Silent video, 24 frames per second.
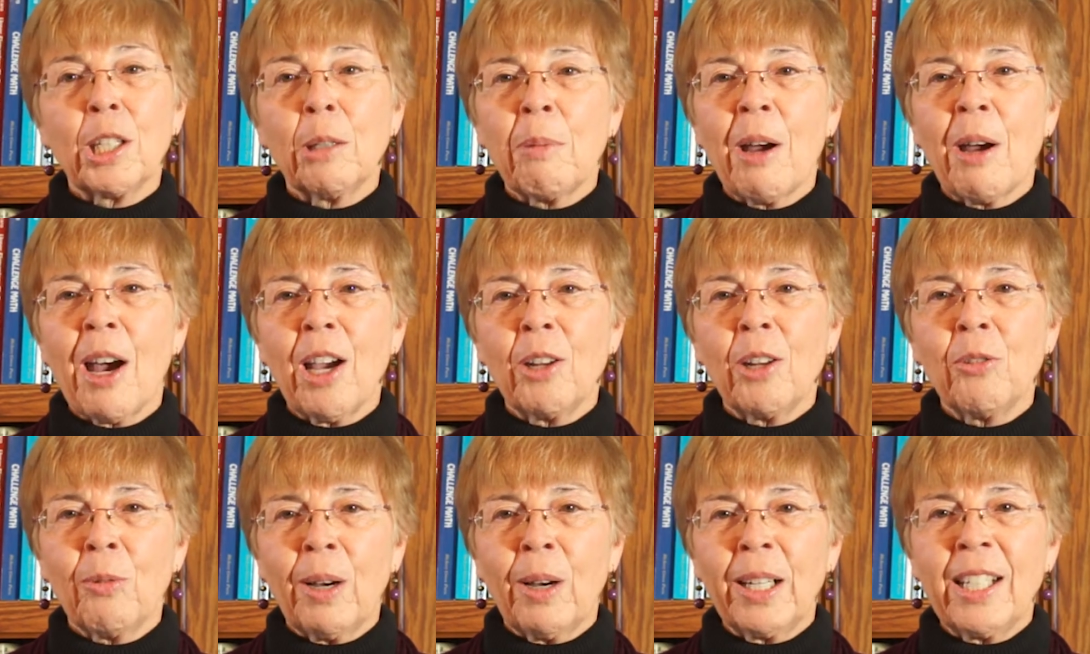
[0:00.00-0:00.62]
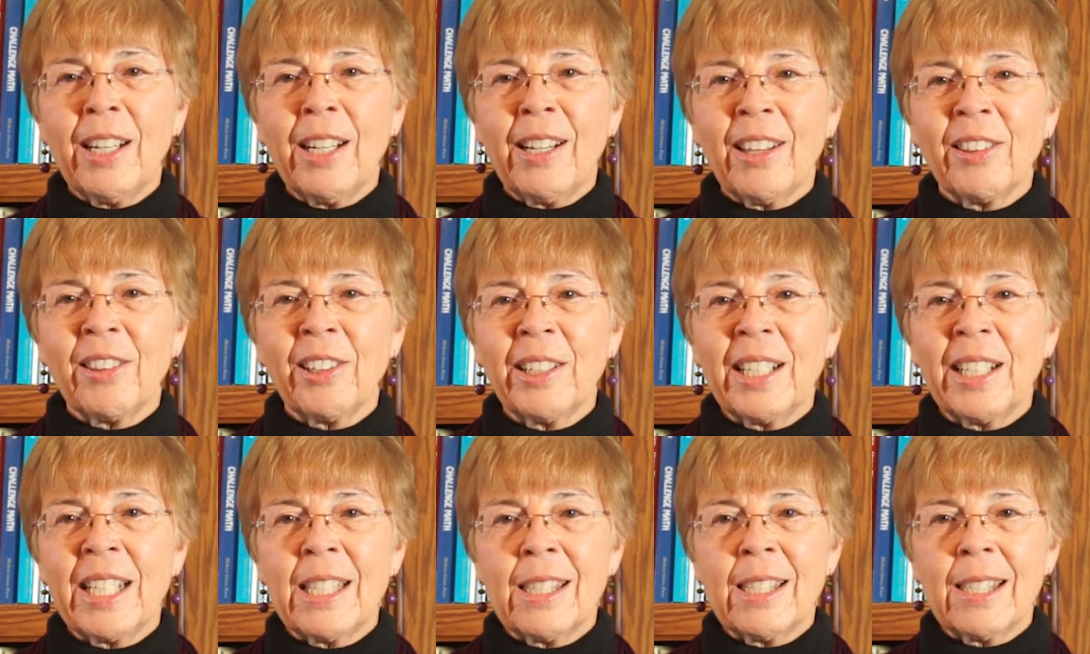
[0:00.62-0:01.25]
upon one another
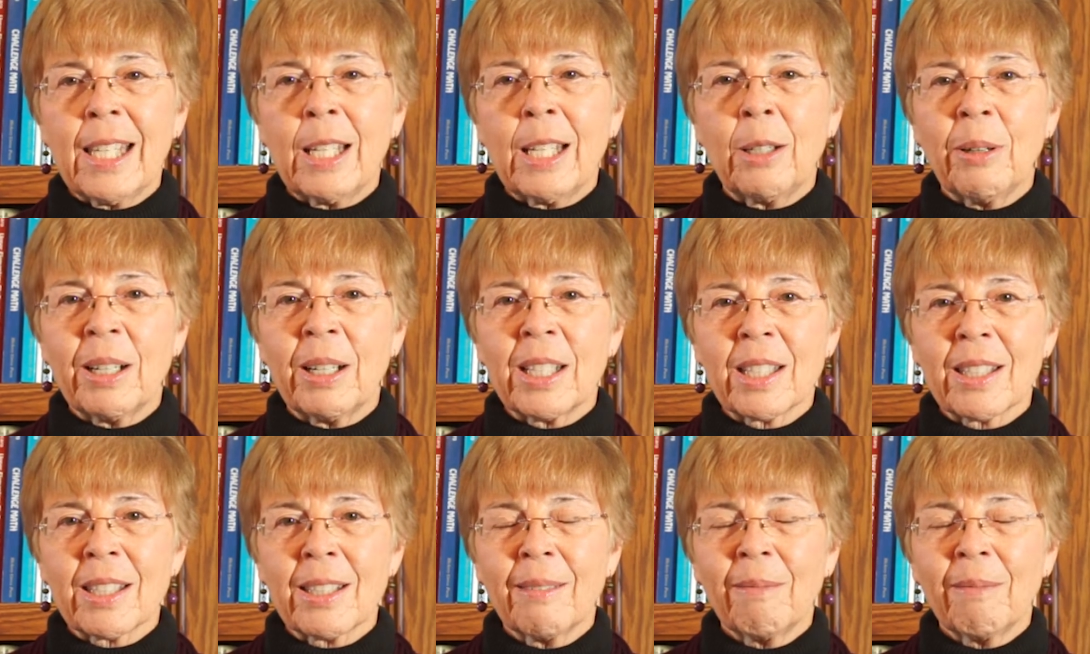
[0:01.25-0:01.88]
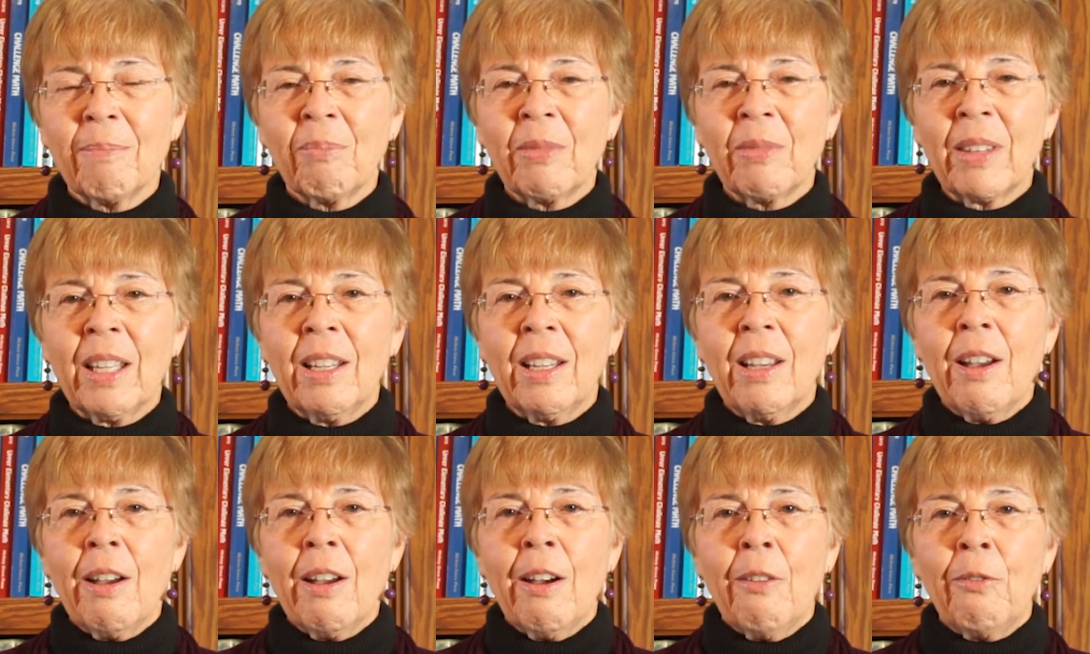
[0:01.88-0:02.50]
in sequence.
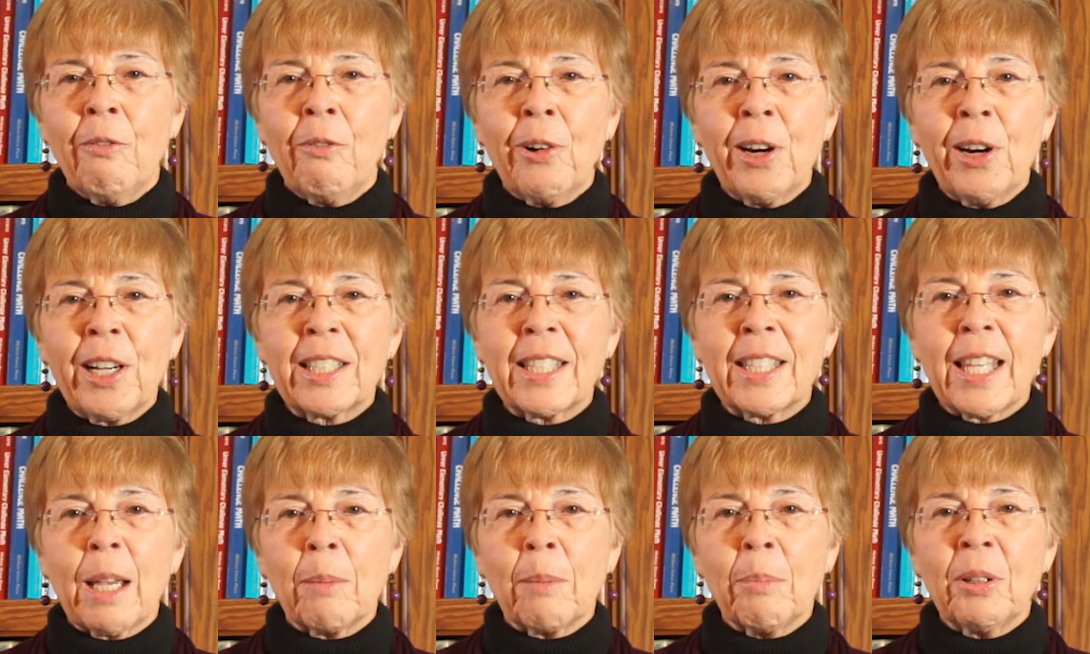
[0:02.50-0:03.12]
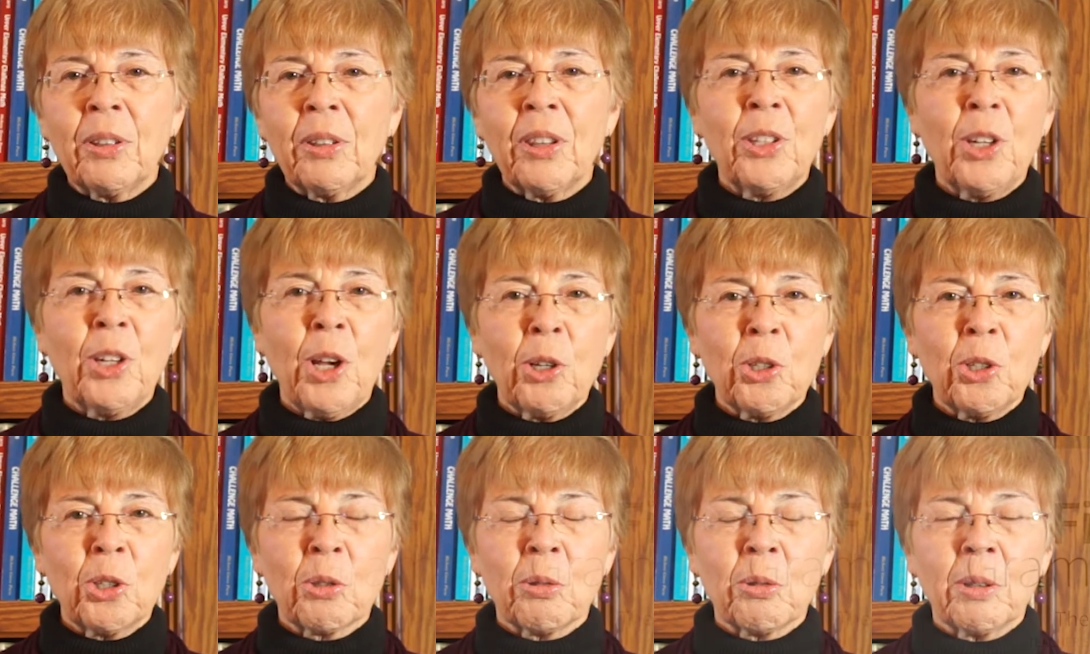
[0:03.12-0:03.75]
For example, The
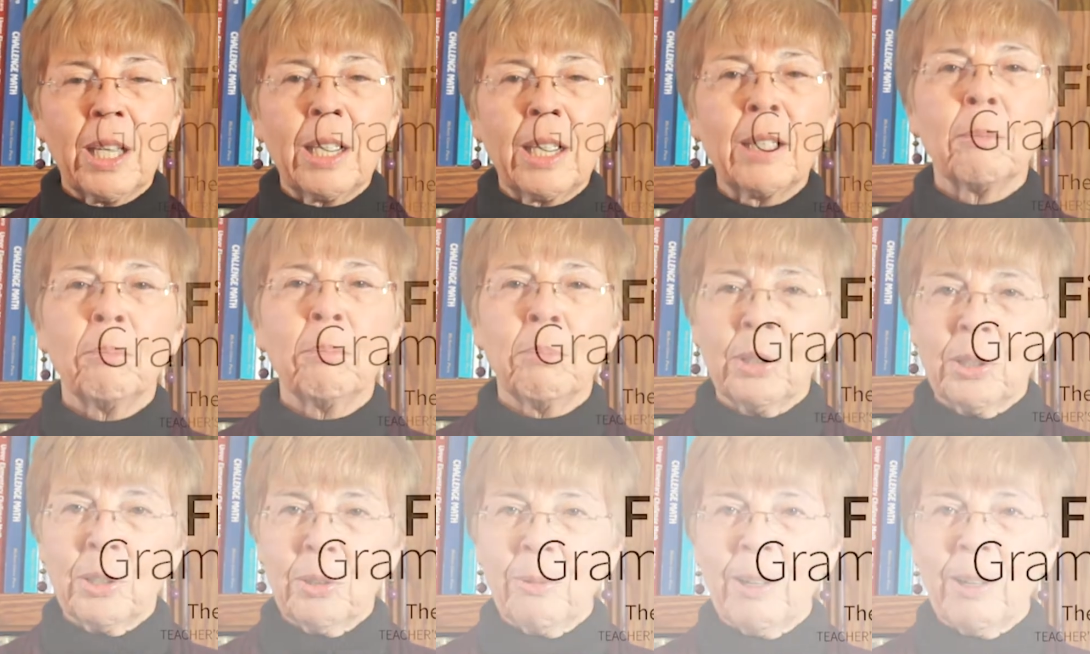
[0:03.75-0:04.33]
Nose Tree, Book